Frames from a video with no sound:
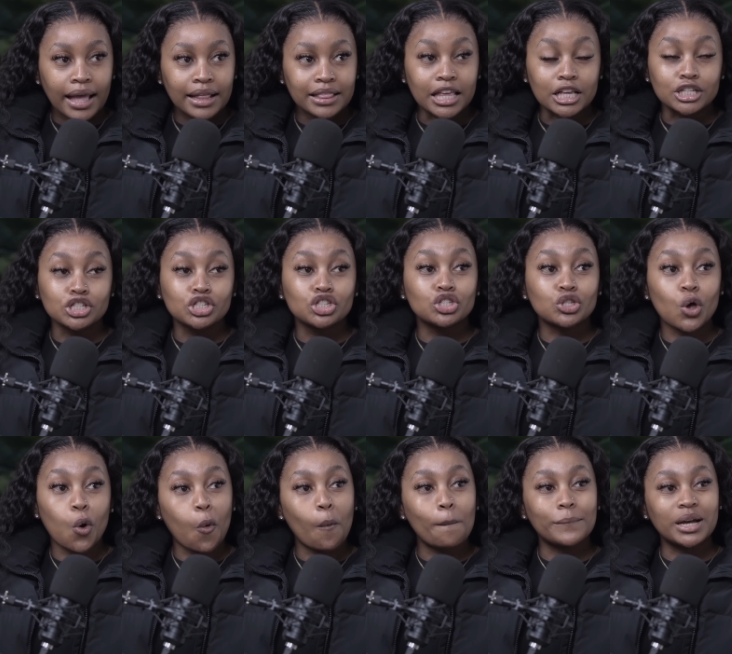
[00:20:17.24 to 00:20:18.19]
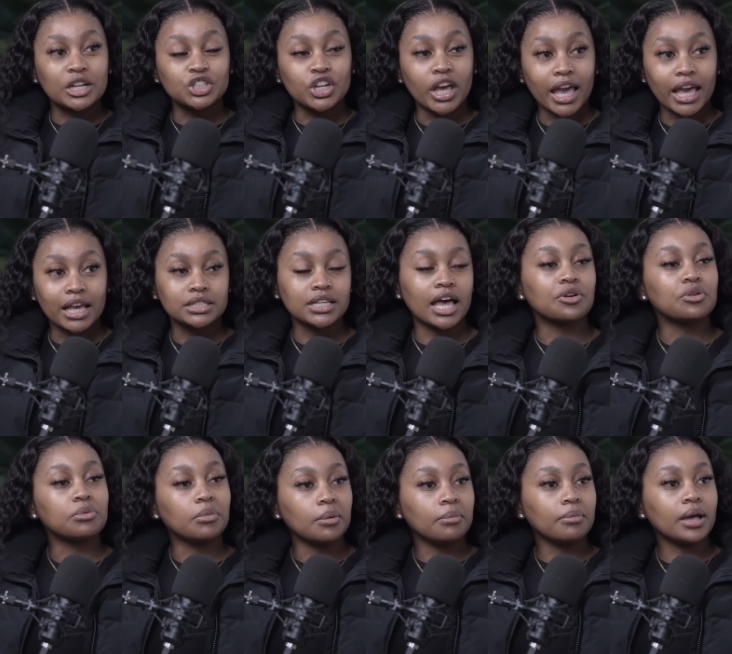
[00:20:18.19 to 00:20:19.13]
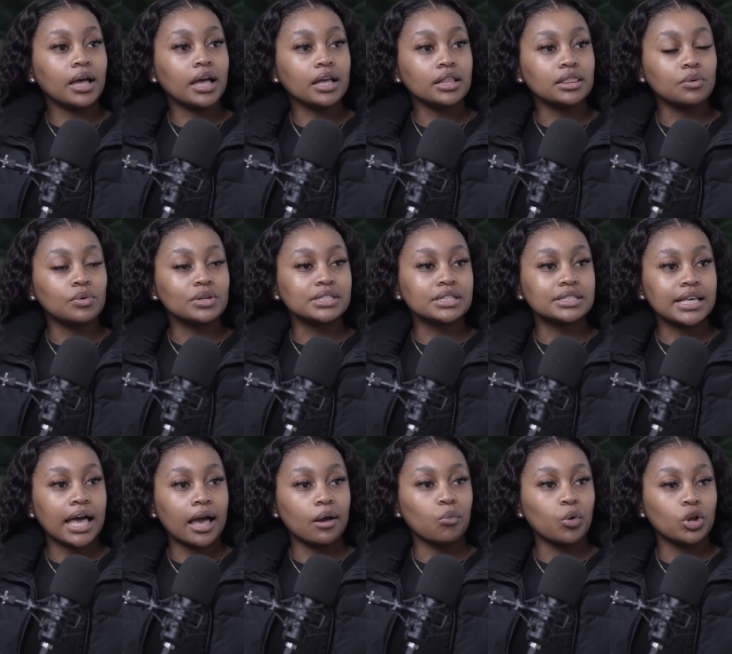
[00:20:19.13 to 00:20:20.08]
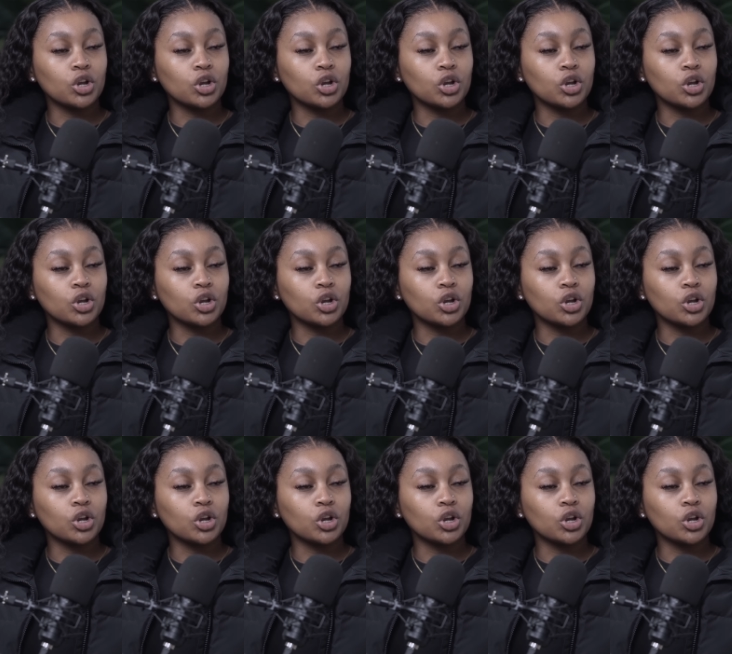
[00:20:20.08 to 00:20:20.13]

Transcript: there's so much hate. I remember mm. there was a time